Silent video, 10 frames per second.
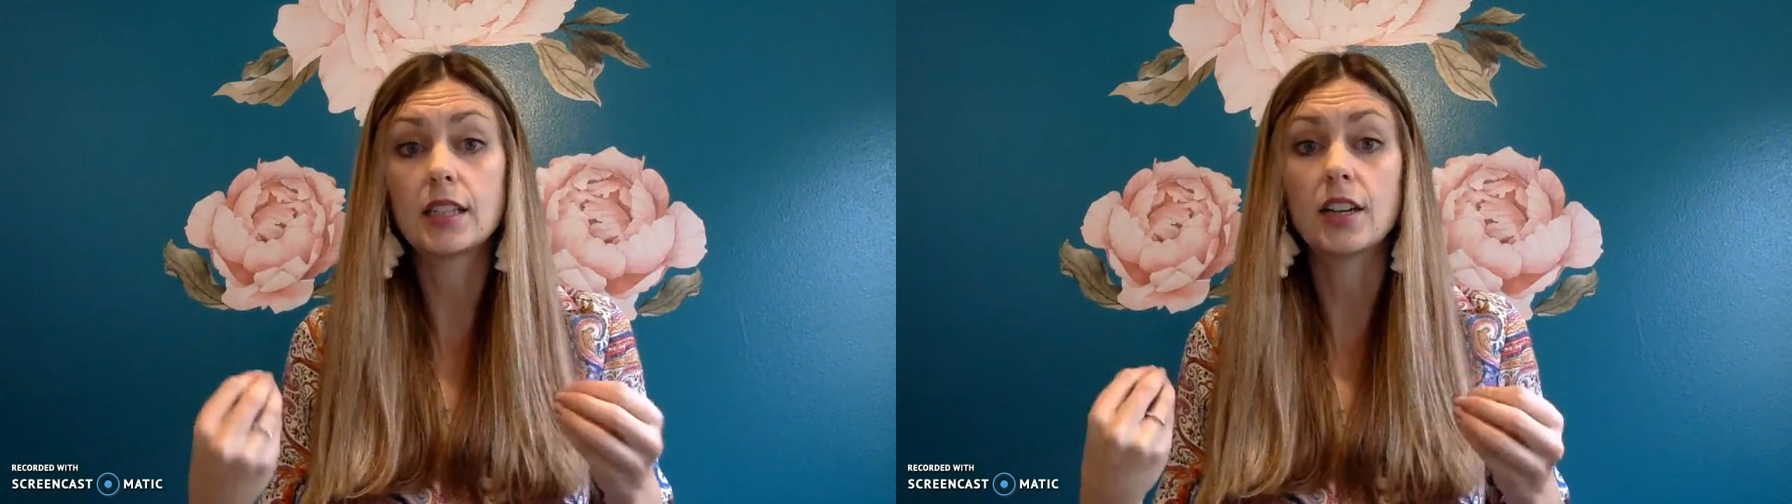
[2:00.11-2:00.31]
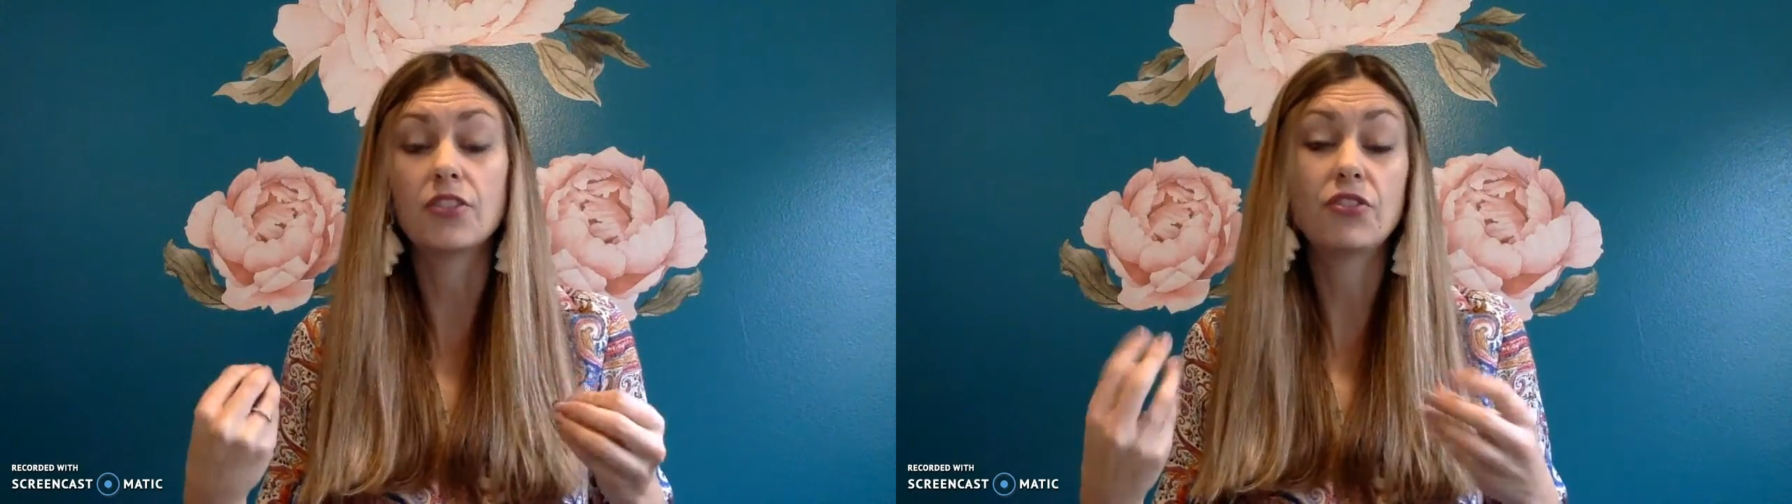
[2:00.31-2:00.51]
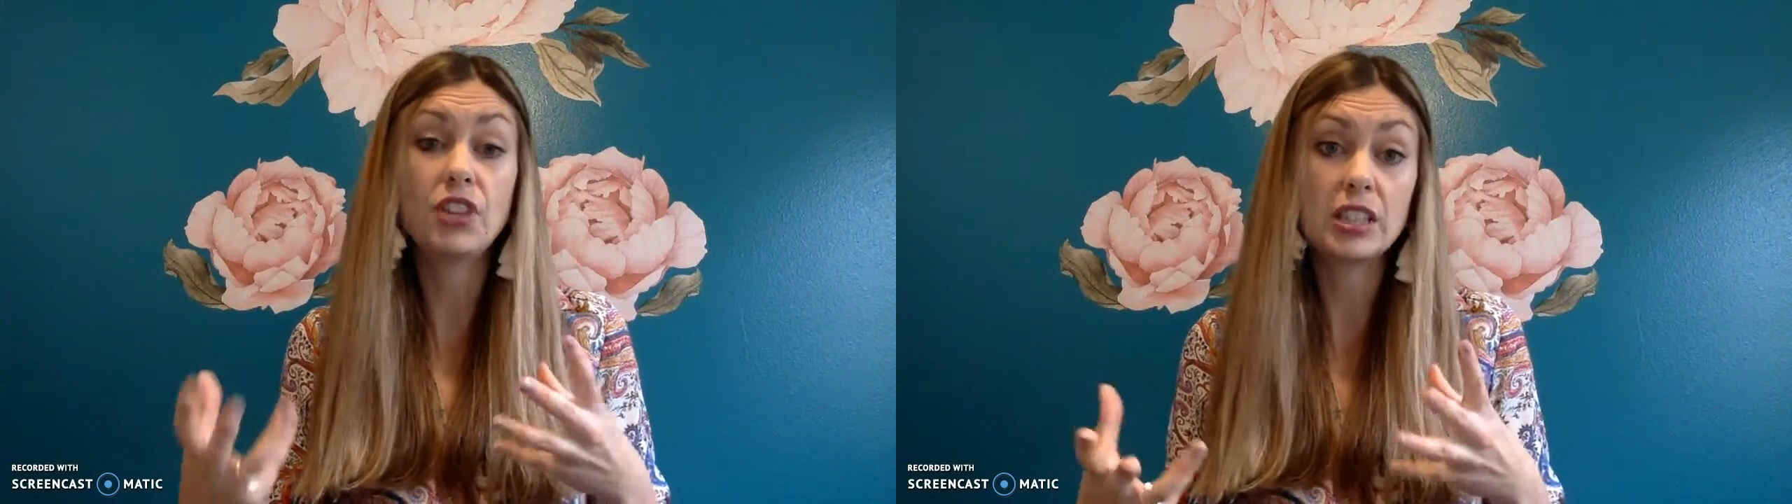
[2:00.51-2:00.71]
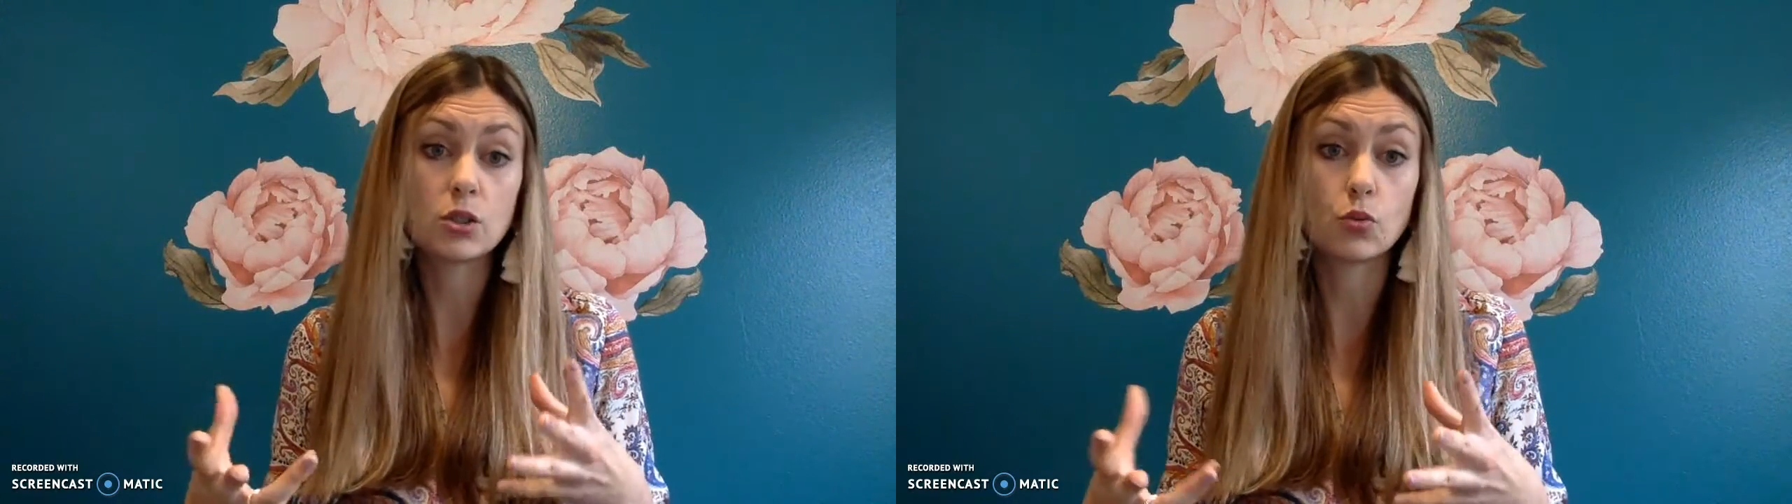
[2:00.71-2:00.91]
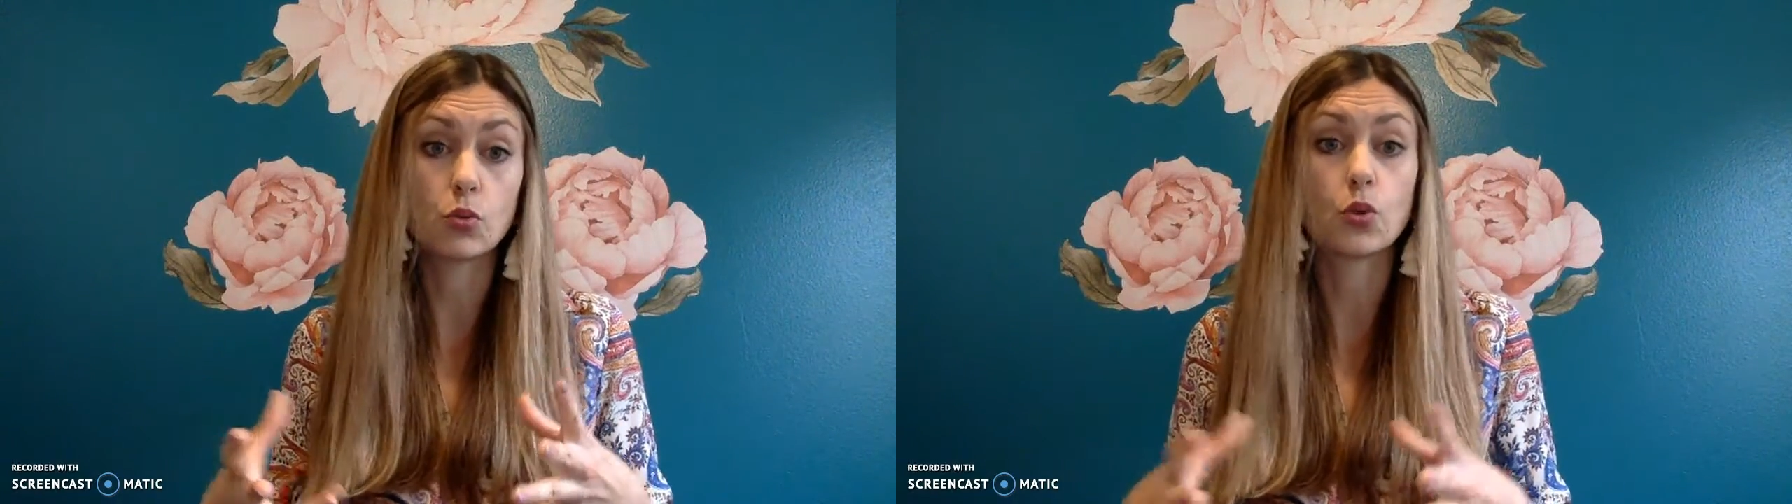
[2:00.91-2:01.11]
a
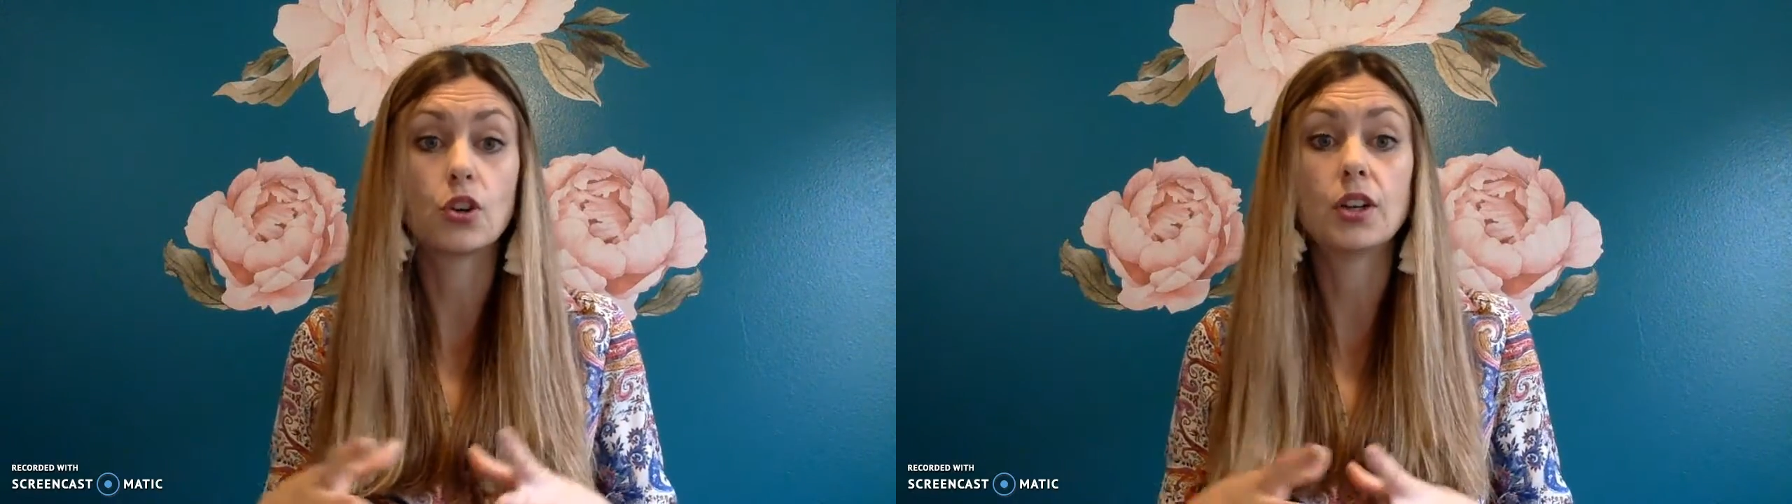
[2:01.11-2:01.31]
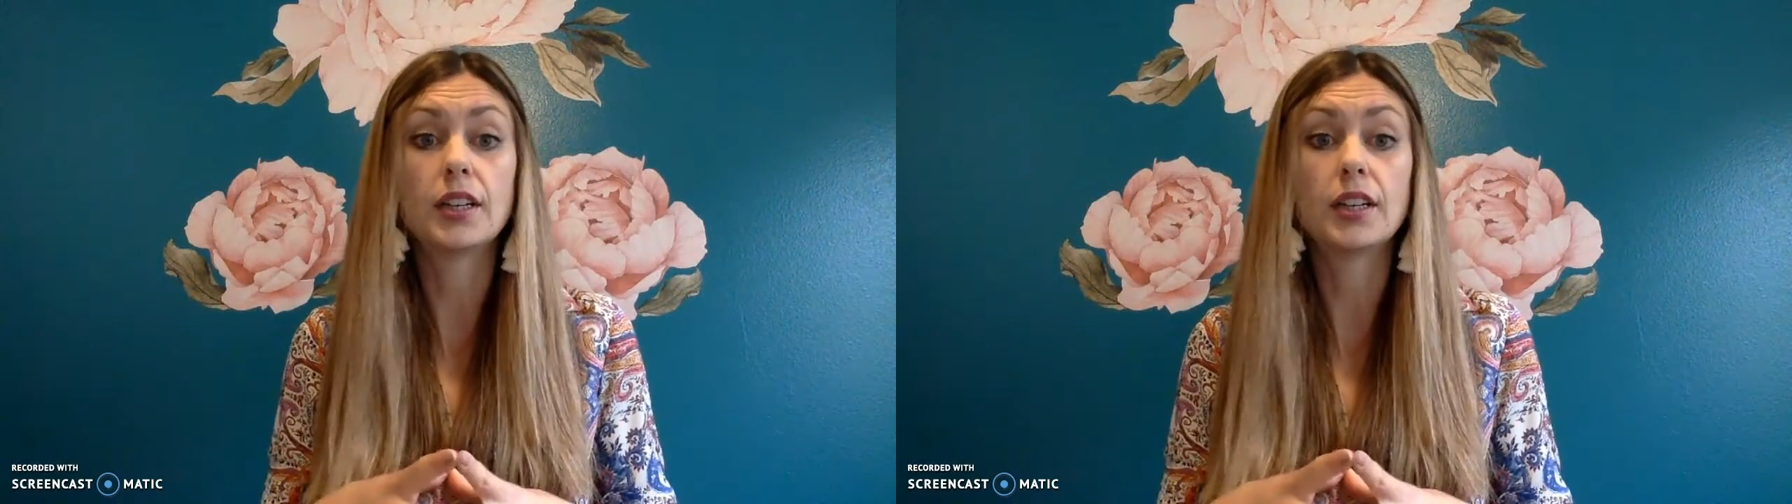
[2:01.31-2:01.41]
fix for